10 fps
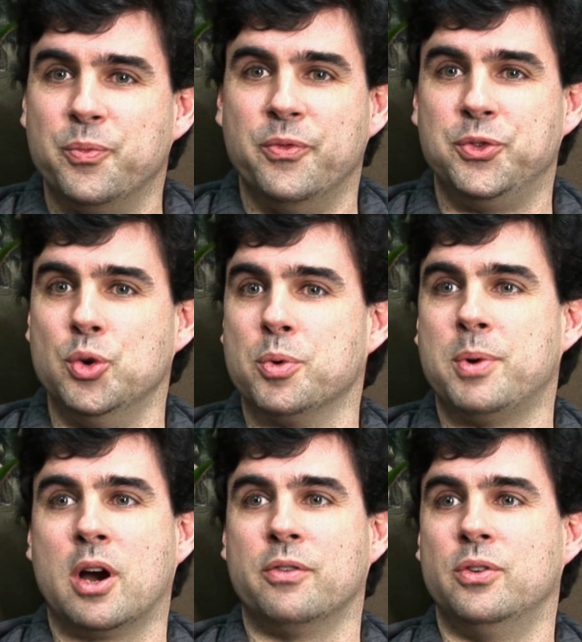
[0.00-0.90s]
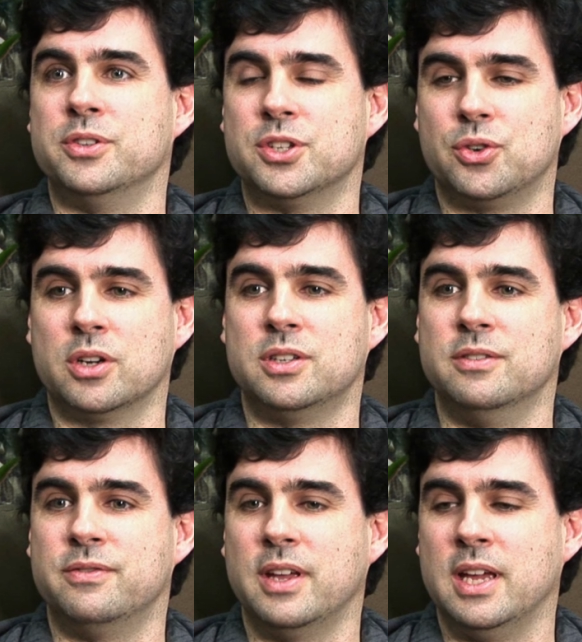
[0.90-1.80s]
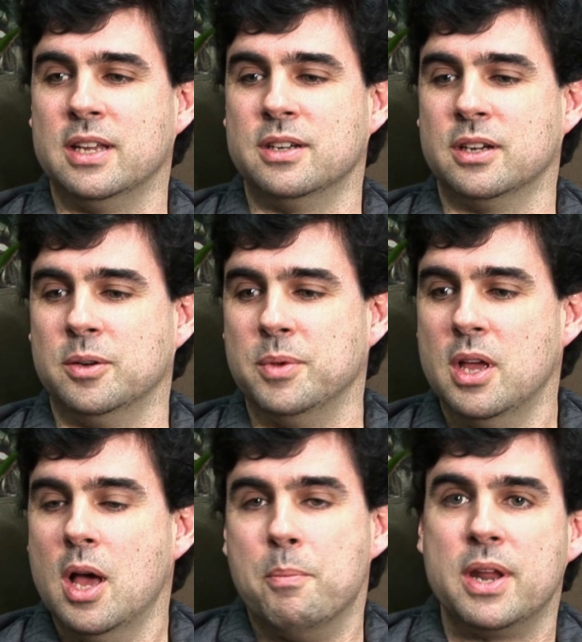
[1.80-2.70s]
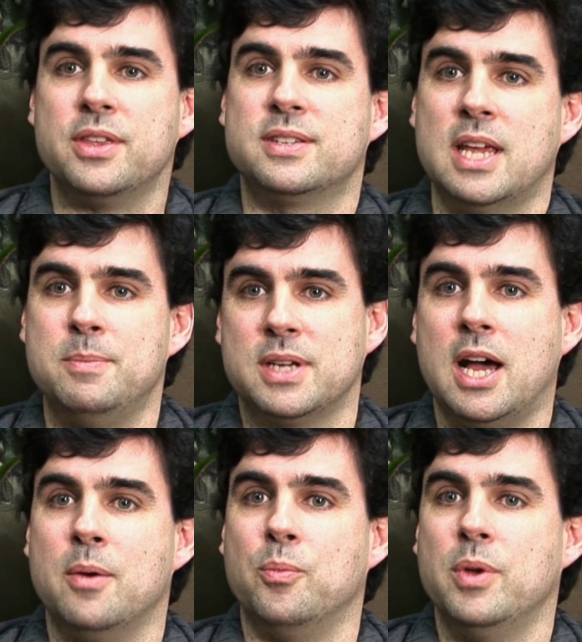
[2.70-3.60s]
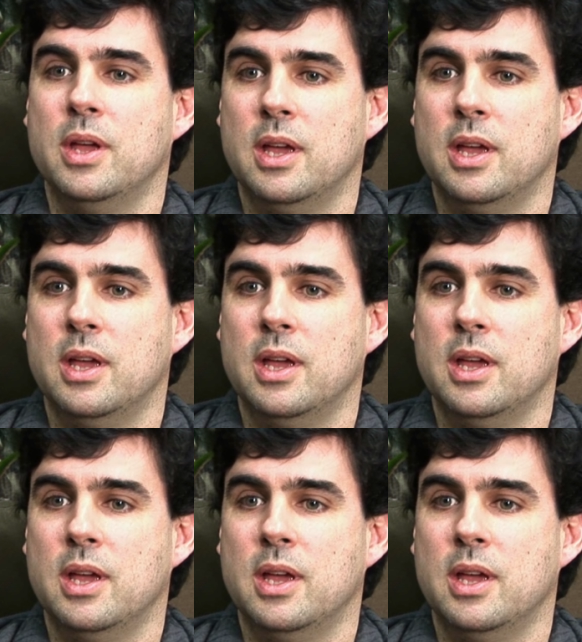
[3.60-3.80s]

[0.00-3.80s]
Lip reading: super powerful and destructive. And but at the same time,